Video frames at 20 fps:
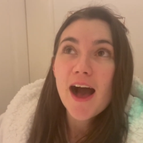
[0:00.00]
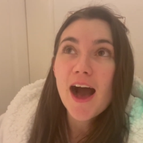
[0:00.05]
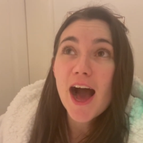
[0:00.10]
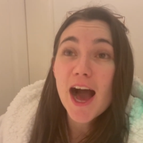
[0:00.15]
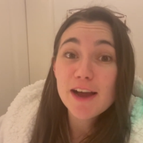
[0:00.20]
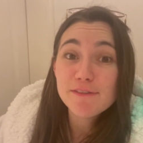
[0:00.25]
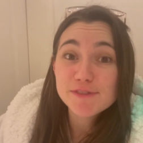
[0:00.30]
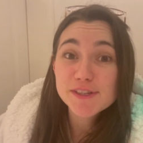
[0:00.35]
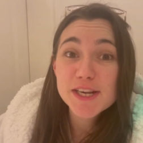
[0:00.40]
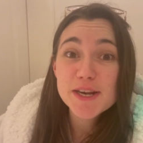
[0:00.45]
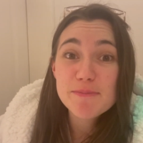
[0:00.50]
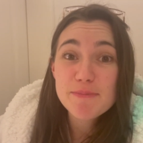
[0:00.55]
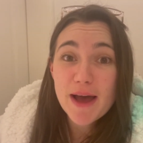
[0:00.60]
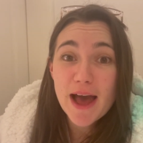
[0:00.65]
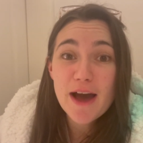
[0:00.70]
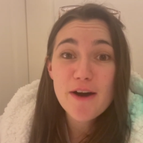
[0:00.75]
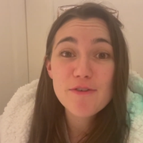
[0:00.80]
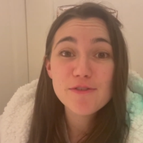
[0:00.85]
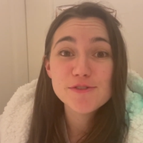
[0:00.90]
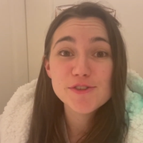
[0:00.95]
I've done
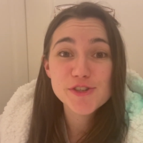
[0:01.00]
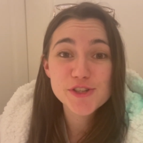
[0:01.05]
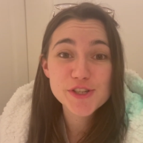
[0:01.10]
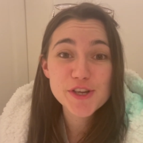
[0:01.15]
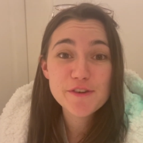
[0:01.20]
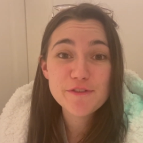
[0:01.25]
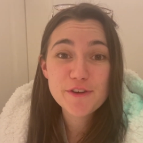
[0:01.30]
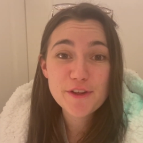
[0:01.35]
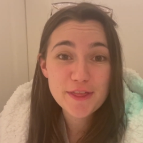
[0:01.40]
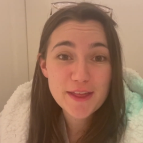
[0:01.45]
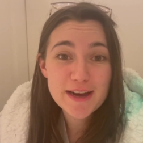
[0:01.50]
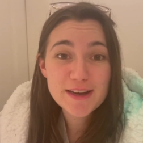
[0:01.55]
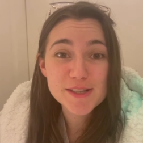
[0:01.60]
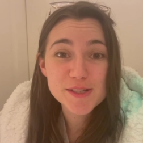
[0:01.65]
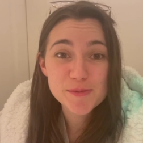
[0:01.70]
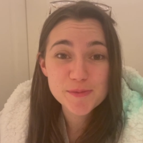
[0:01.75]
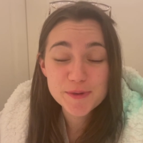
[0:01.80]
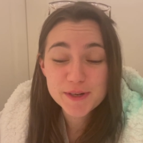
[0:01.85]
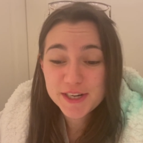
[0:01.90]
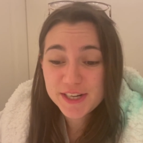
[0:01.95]
about just over a
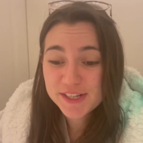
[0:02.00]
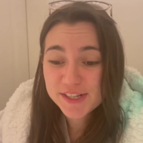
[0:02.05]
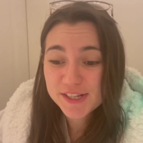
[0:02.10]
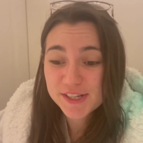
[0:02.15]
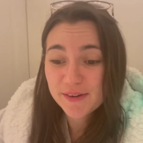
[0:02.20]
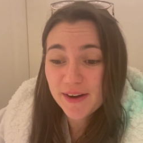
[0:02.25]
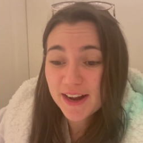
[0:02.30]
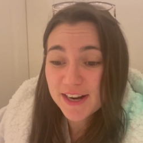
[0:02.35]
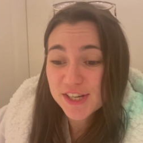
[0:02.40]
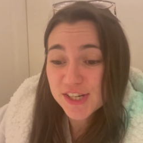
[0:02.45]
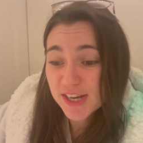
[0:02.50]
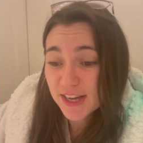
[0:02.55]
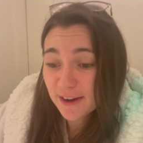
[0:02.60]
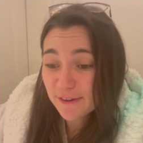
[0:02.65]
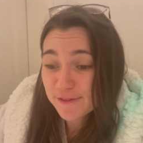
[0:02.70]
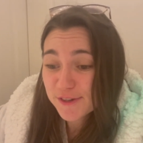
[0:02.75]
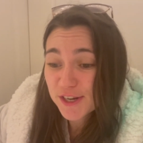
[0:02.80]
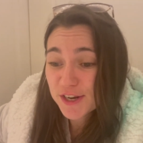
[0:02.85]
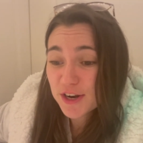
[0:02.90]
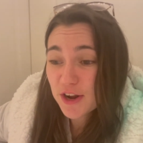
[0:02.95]
thousand words so actually
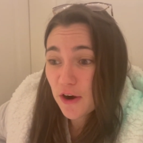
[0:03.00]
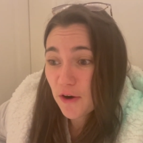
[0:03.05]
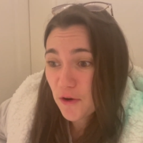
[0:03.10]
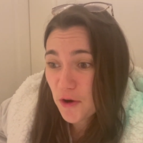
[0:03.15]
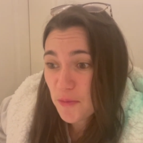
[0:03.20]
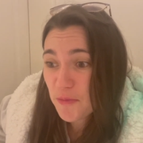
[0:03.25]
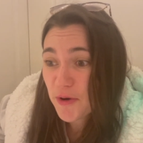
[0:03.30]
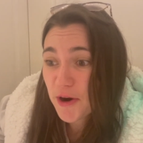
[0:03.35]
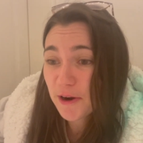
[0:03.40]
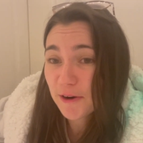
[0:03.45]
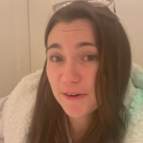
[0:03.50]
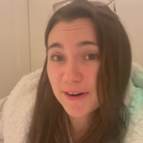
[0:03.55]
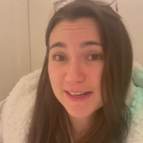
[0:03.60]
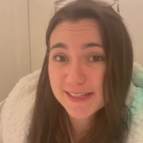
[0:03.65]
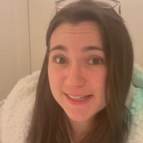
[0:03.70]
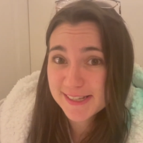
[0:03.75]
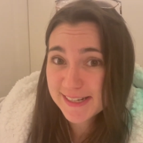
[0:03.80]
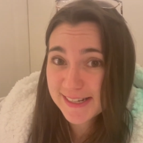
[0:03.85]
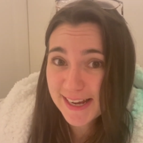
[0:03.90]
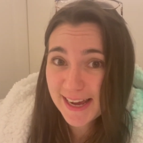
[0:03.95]
I've done a lot of
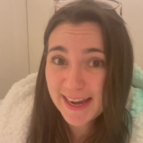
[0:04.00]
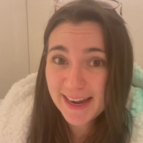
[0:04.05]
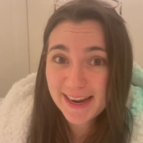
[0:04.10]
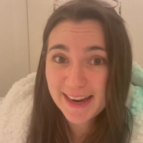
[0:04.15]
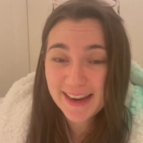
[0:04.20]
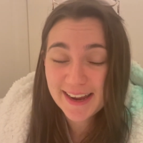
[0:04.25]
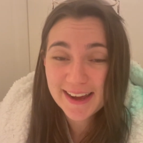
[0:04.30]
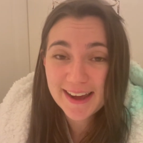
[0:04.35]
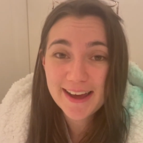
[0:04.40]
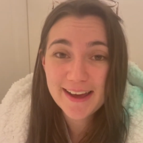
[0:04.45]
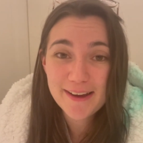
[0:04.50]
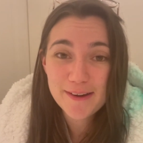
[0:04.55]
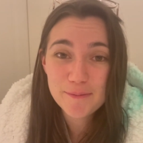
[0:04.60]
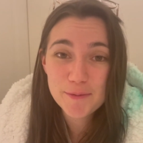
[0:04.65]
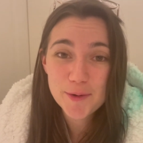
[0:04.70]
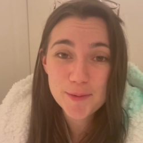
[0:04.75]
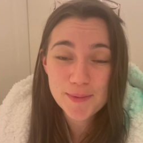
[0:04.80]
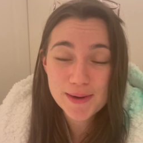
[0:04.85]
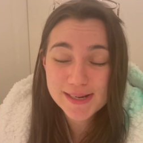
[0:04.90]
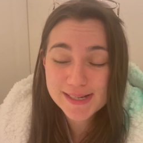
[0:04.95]
progress today um,
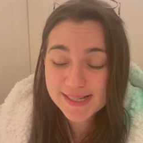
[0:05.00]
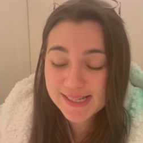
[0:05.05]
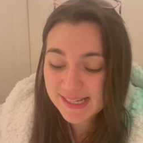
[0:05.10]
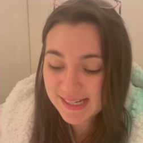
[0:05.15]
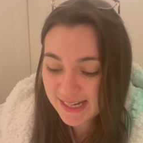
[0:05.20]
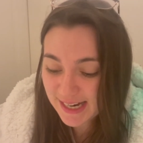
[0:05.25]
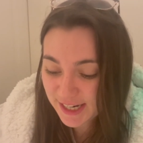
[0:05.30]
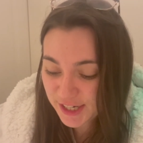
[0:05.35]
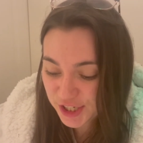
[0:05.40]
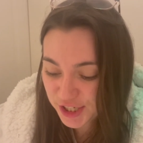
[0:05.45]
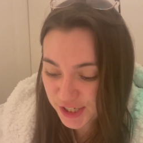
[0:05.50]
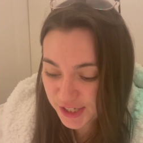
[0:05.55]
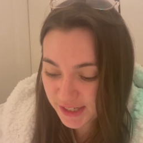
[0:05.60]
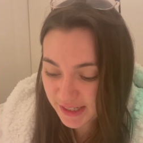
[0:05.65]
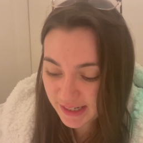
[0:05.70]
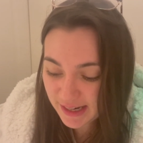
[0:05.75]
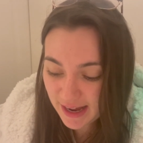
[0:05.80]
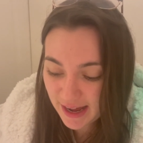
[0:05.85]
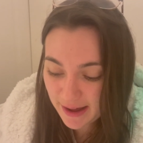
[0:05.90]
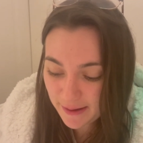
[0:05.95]
on my
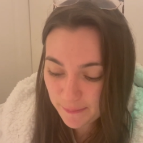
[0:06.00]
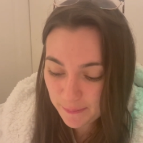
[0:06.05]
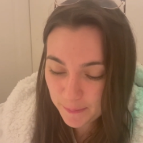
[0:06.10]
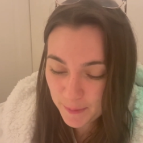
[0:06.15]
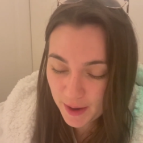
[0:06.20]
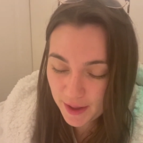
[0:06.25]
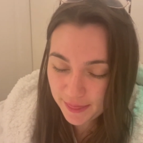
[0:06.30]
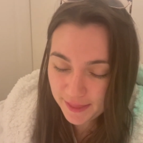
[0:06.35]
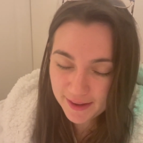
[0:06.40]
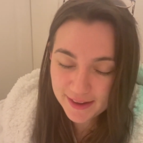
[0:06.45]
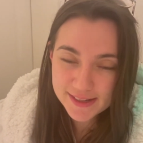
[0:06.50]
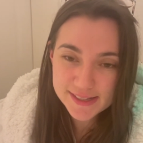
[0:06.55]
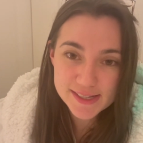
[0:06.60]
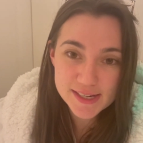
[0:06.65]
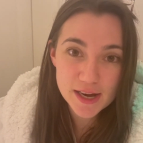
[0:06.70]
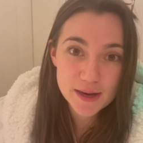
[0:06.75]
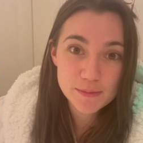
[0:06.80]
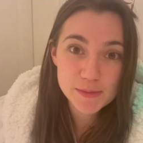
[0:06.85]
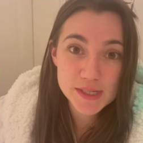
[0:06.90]
dissertation um, but I think it's time